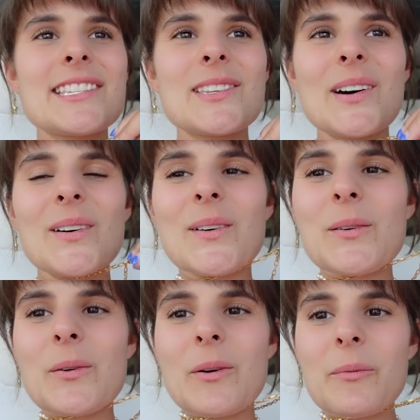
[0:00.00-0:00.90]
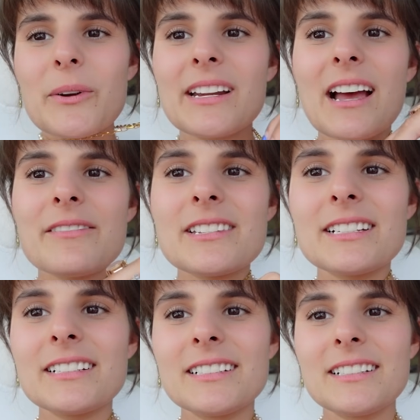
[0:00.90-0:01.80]
So we're gonna have
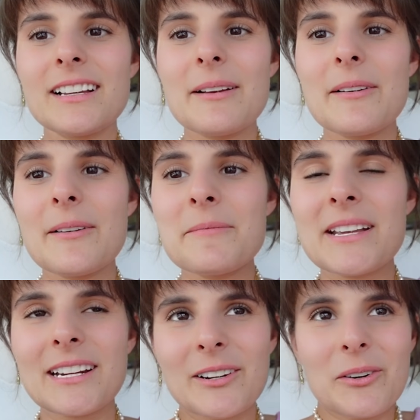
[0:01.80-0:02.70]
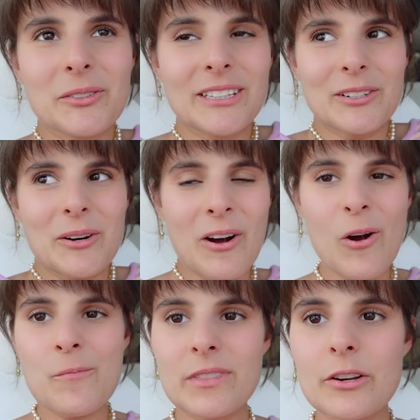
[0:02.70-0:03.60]
to make it our own little
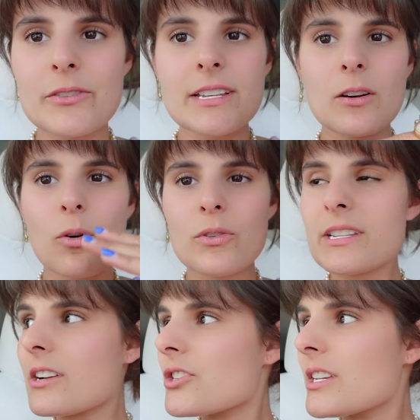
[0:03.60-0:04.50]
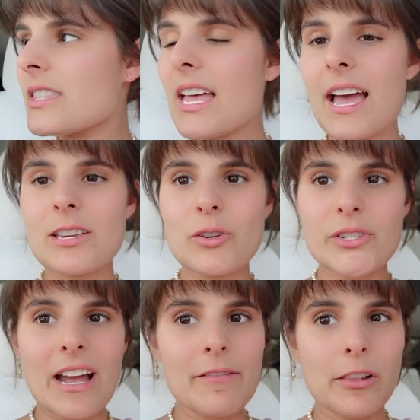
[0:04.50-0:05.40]
home. There's like a whole section that
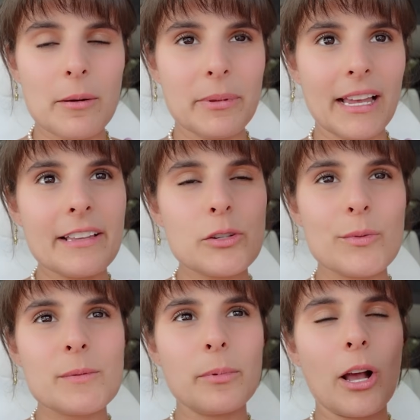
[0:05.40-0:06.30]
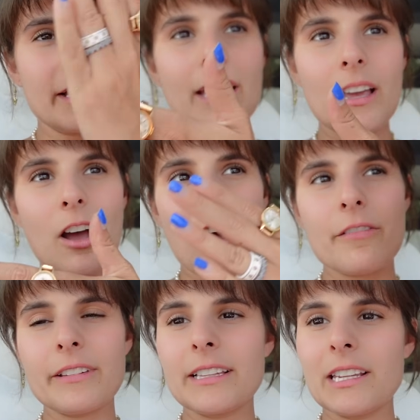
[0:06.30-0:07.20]
used to have a lot of plants, so it was blocking
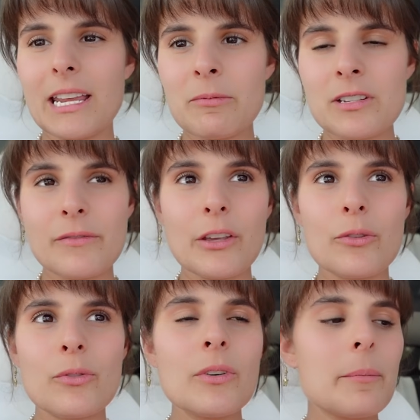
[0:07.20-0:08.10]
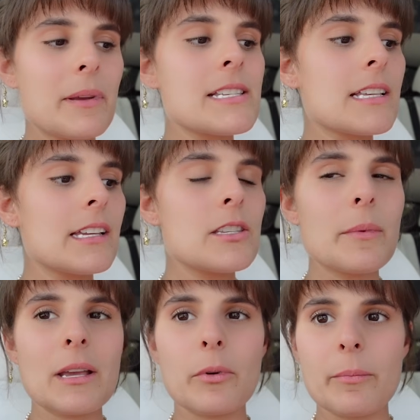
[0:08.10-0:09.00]
off like the neighbor's view, basically, to
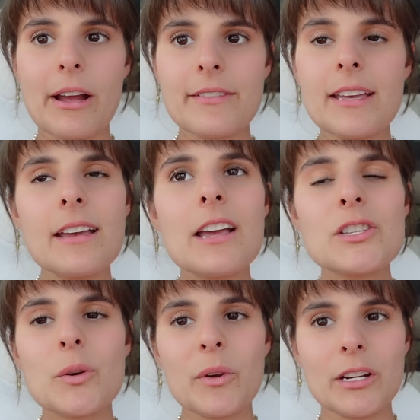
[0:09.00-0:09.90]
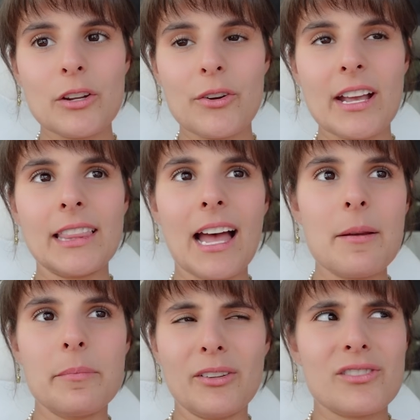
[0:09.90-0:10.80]
make it more private. So we're gonna create
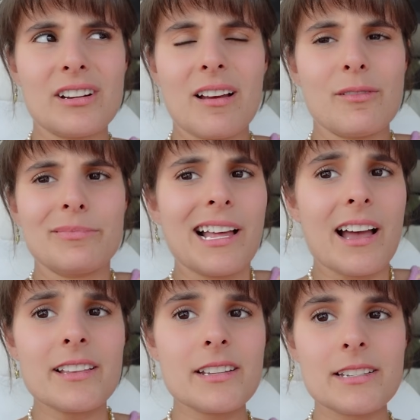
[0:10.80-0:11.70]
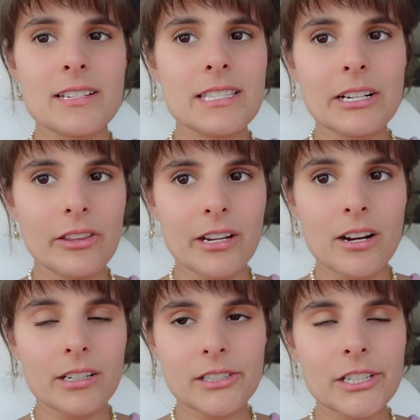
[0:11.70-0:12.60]
that. Bello's gonna have a blast because he's literally a
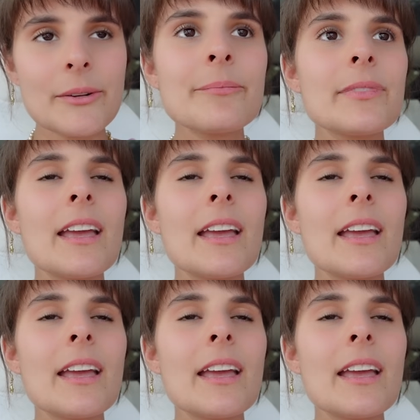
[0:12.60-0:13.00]
gardener.